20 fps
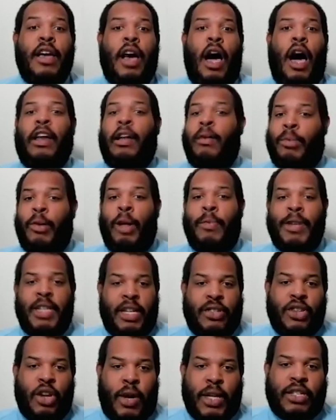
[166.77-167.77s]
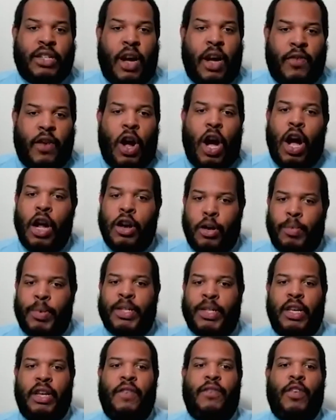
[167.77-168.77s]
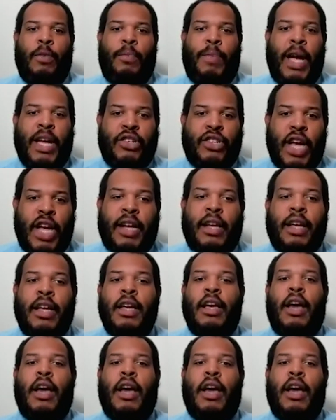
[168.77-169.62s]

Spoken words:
Unemployment doesn't always cover 100% of your paycheck.